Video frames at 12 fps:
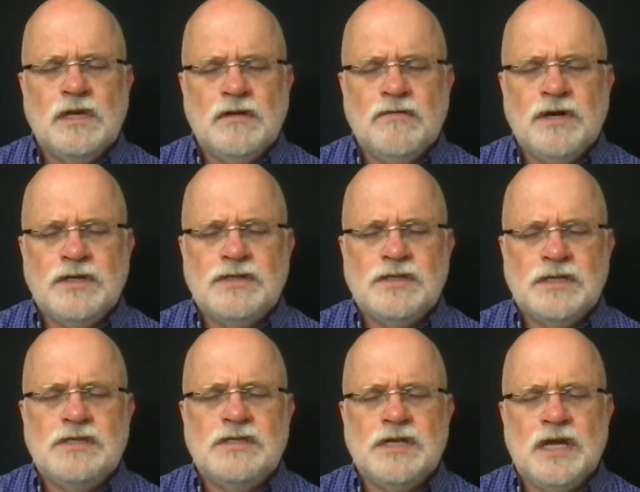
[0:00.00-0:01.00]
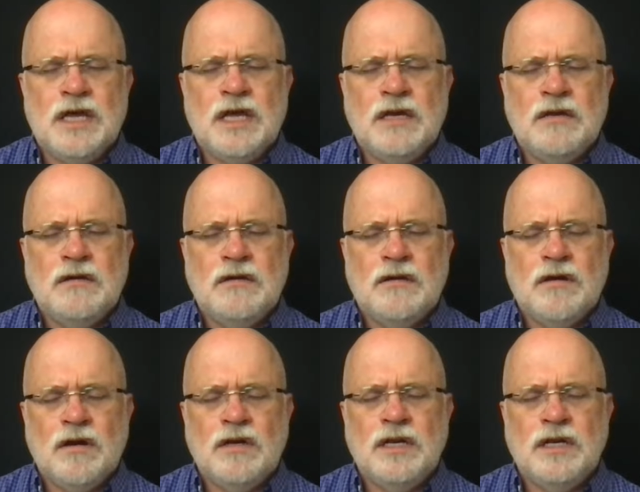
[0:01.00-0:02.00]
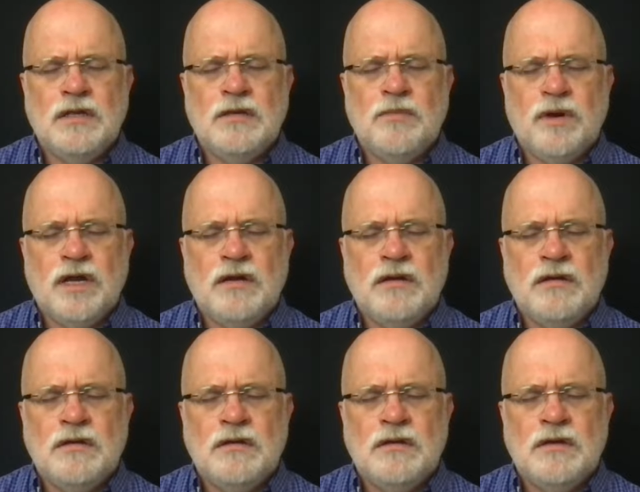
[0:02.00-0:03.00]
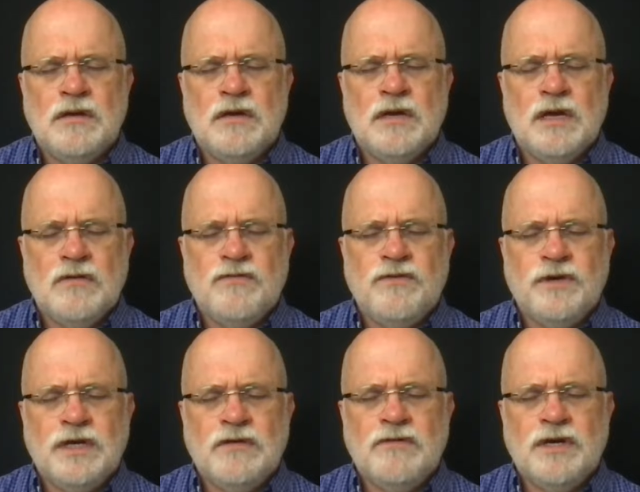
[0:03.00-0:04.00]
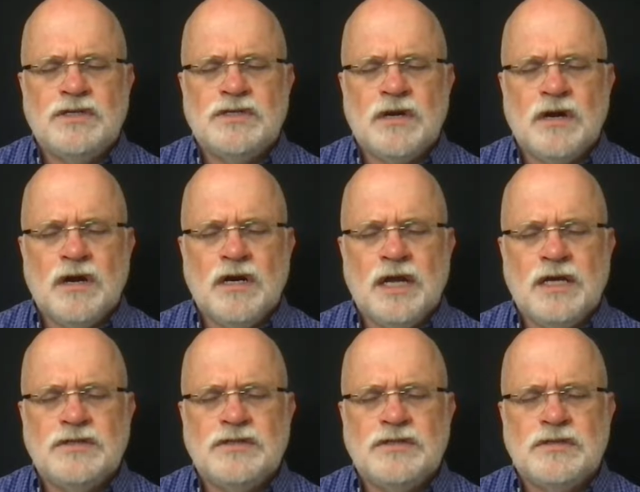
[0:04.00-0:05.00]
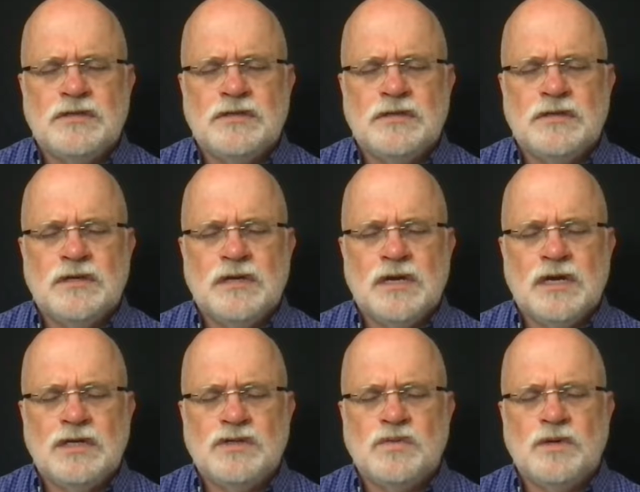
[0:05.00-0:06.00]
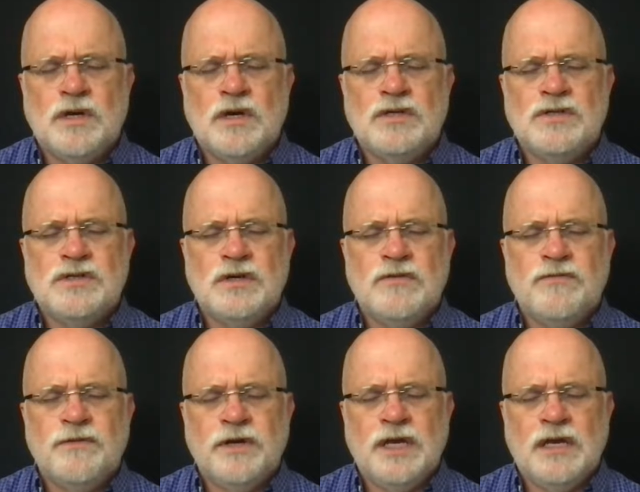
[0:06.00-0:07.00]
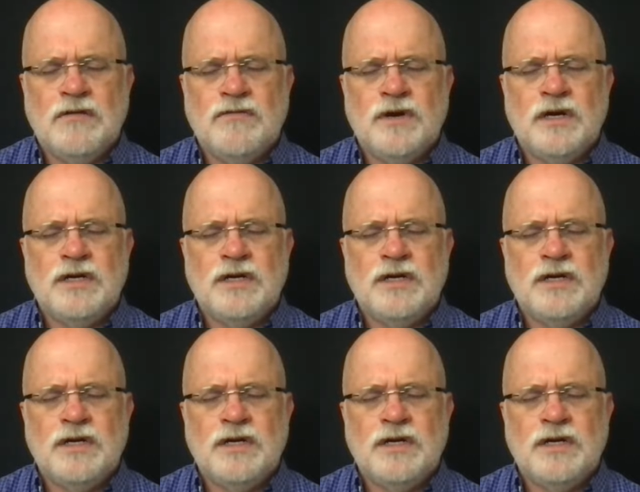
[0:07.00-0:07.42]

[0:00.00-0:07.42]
Give us this day our daily bread, and forgive us our debts, as we also forgive